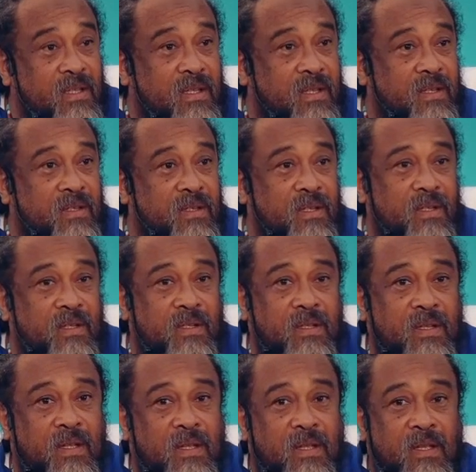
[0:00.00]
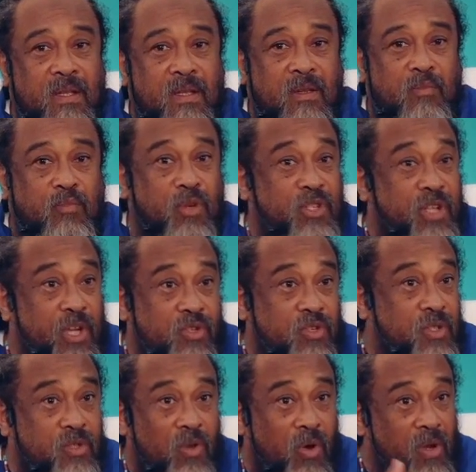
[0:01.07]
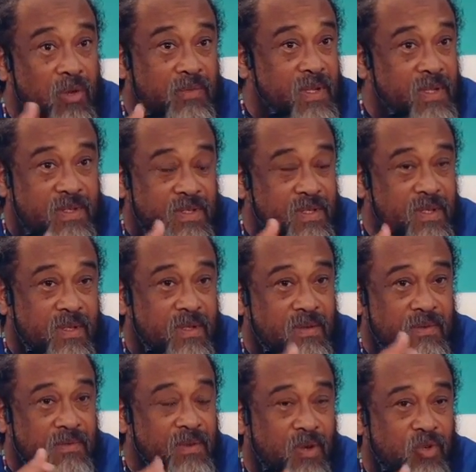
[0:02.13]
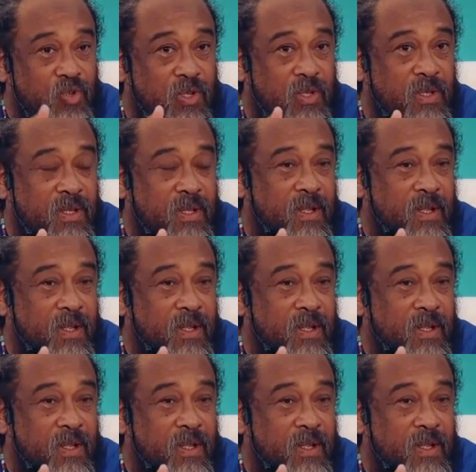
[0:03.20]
and projections, all of this function.